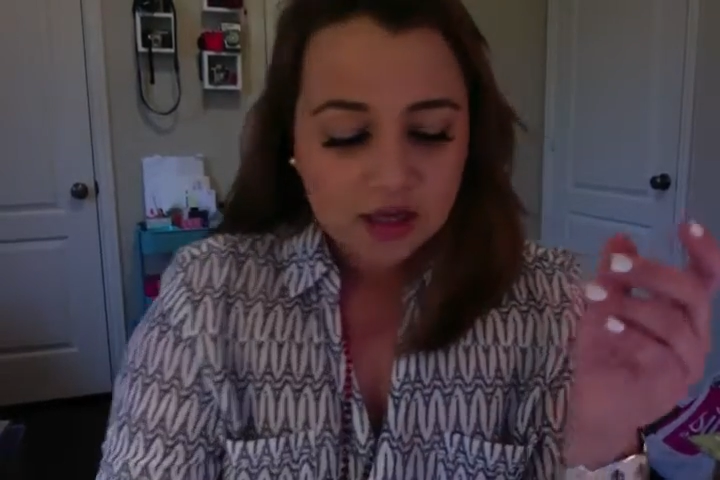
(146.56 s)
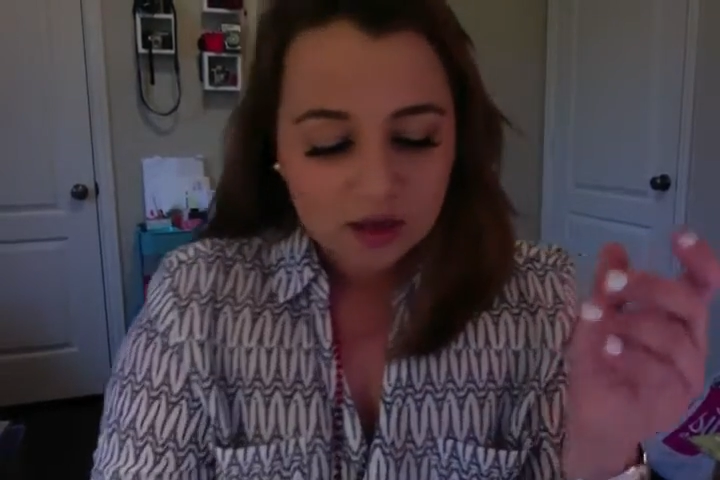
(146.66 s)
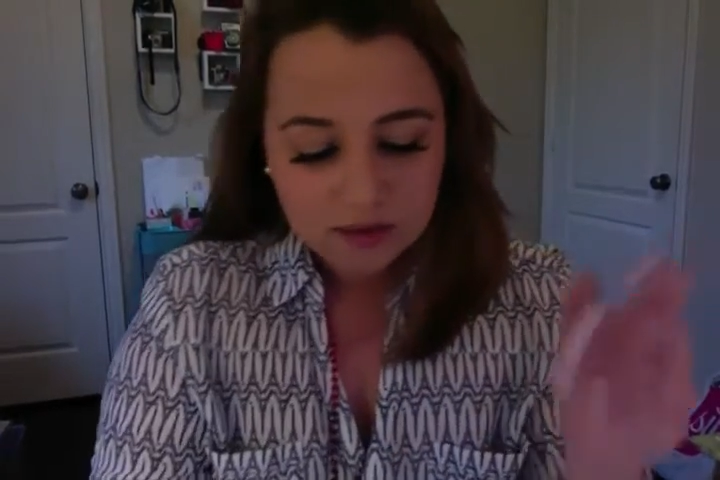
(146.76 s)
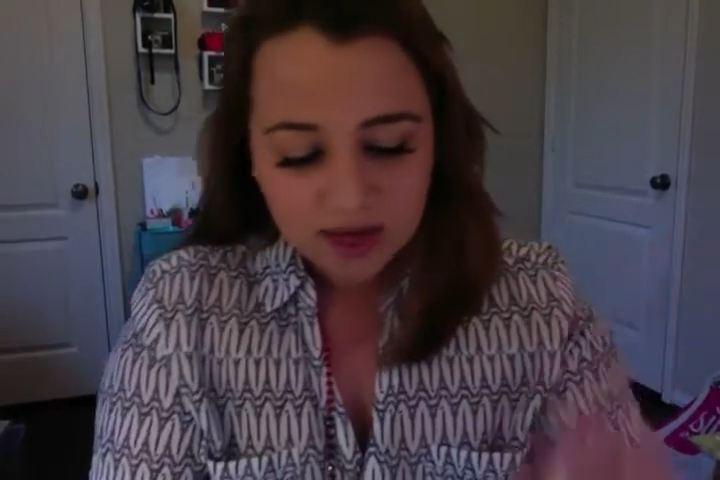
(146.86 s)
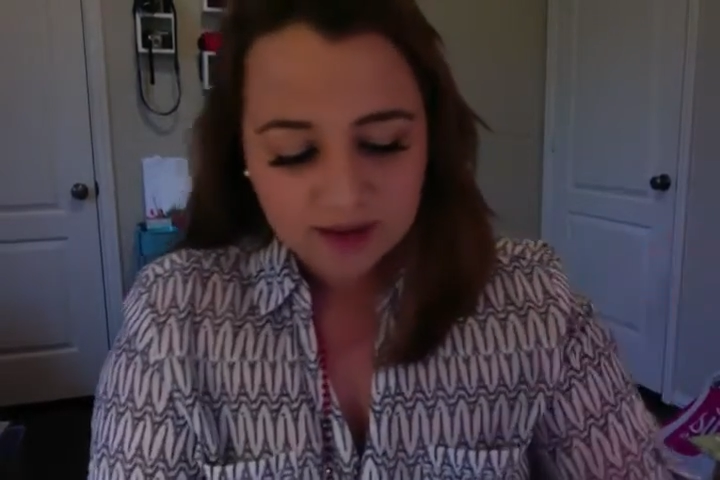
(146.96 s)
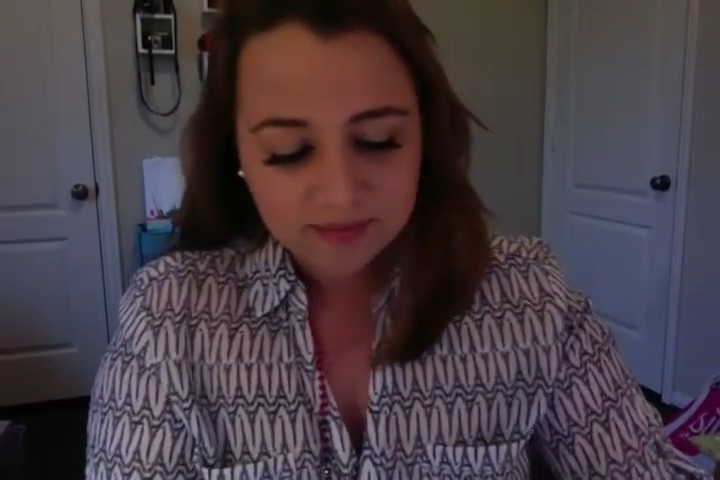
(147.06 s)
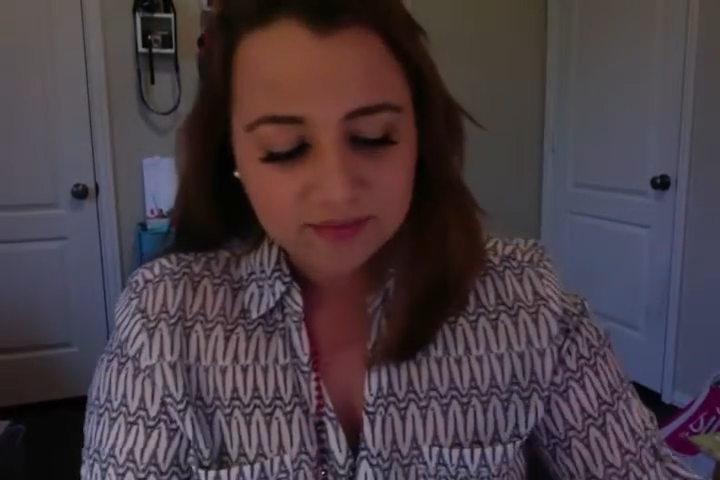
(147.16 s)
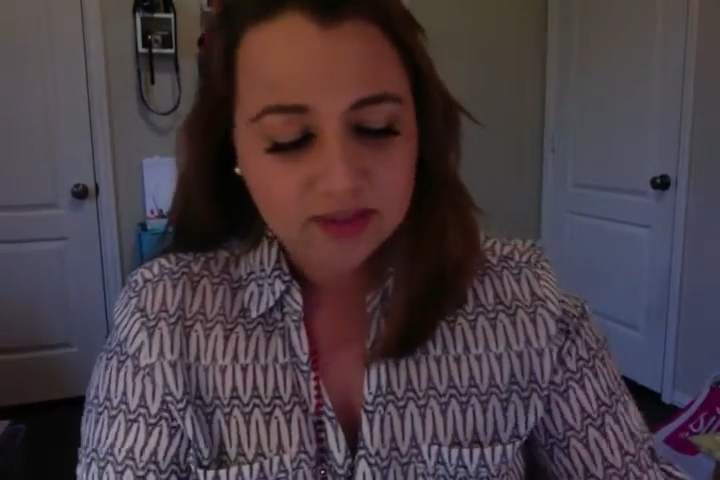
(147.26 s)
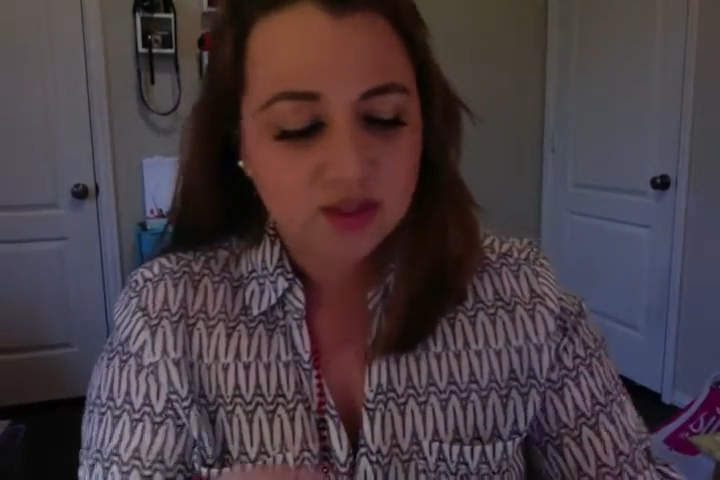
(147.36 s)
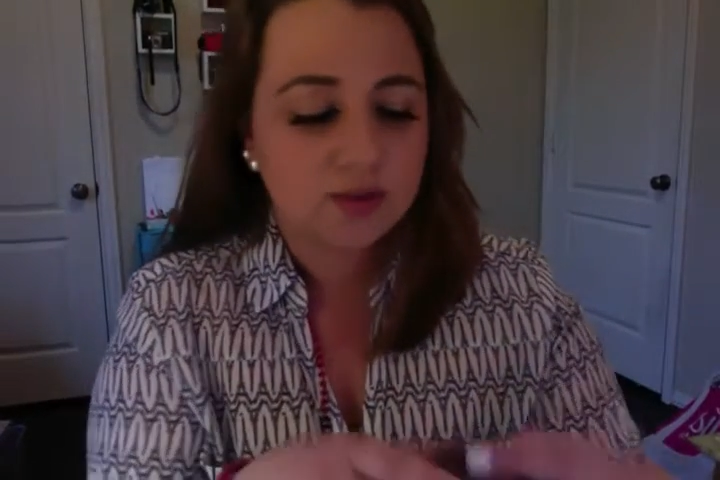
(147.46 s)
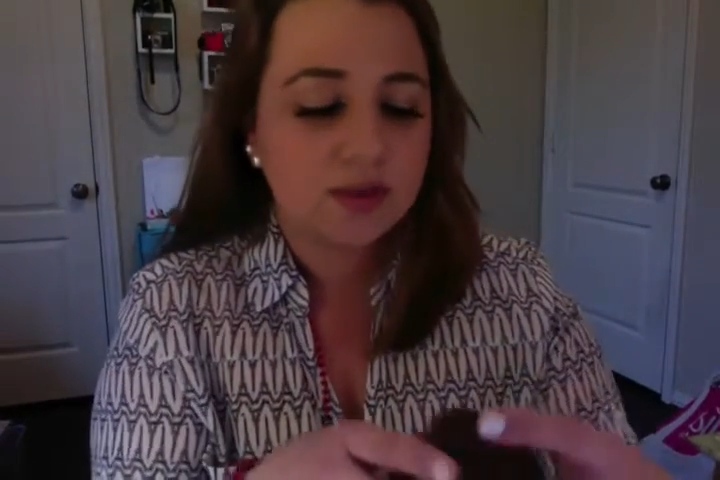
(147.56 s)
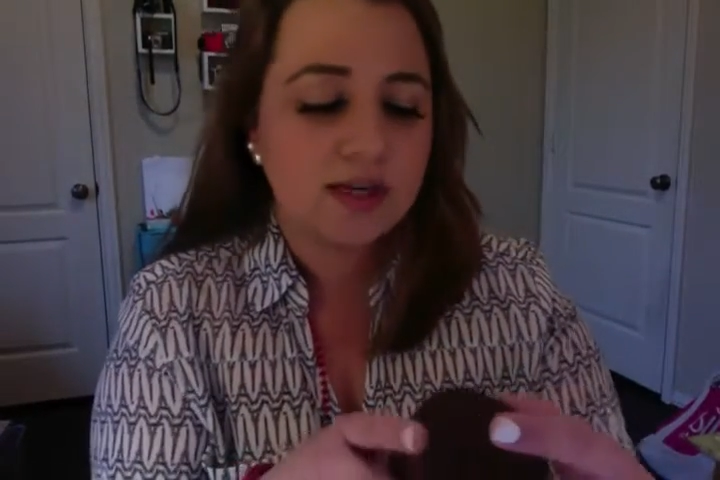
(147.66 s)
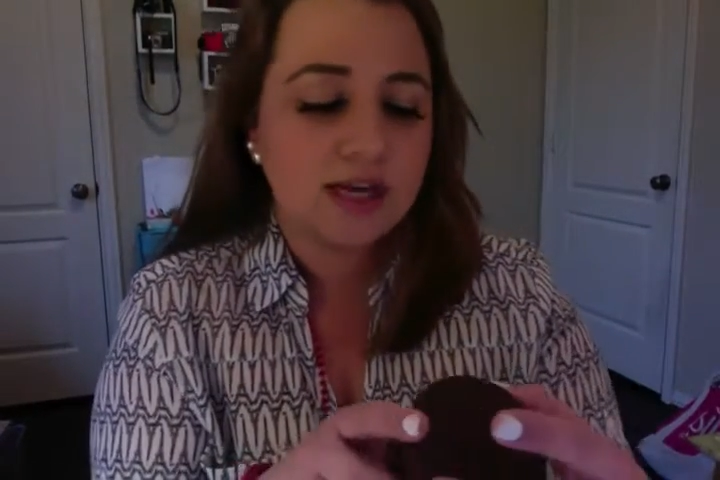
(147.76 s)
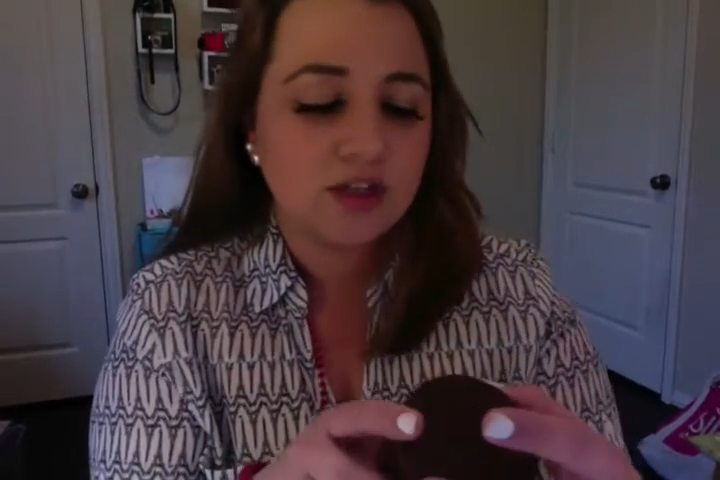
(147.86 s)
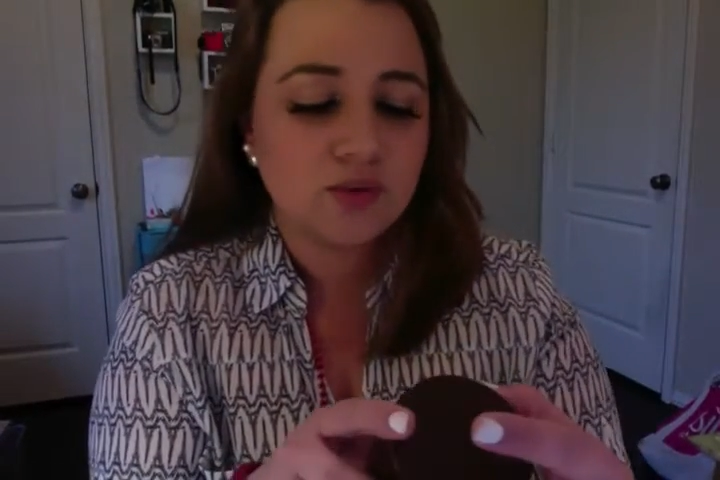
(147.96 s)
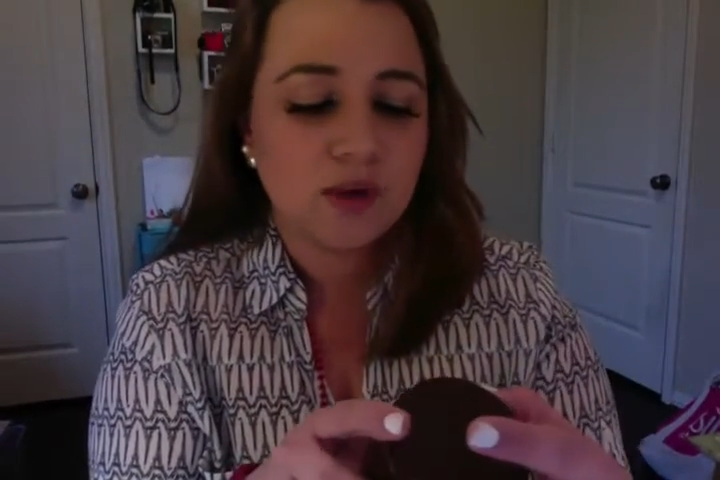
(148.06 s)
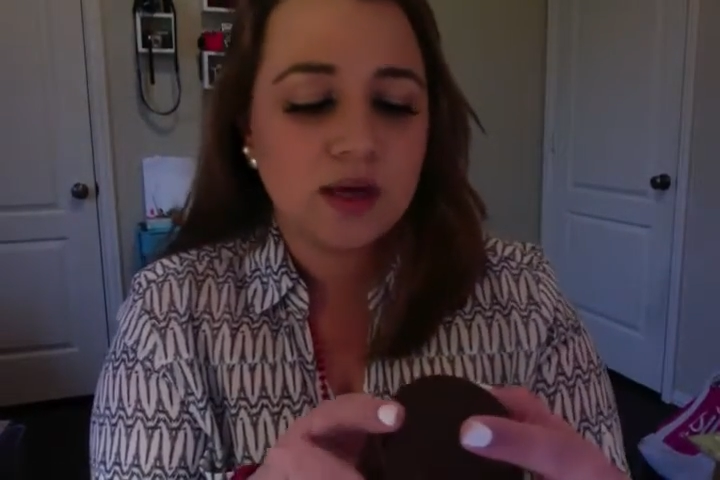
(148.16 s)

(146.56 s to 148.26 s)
Okay, let's go with the next one